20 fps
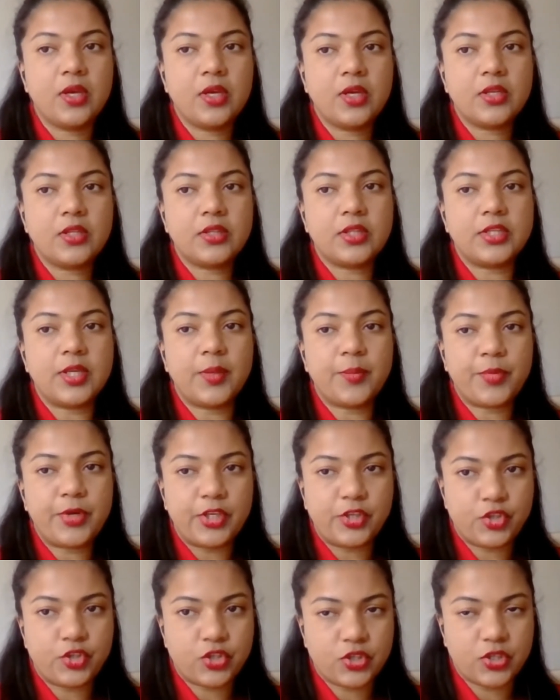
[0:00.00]
the
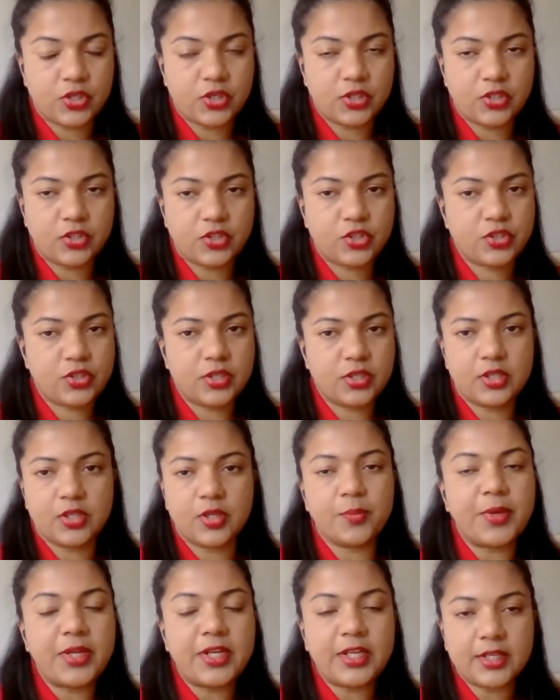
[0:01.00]
temperature, the
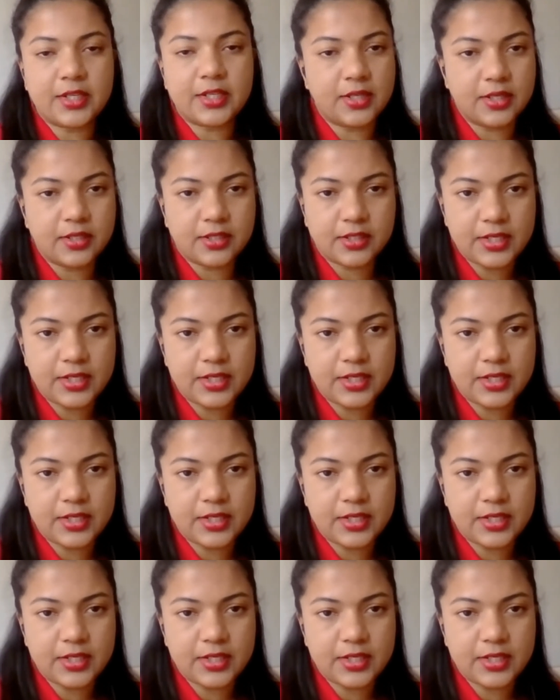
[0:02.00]
medical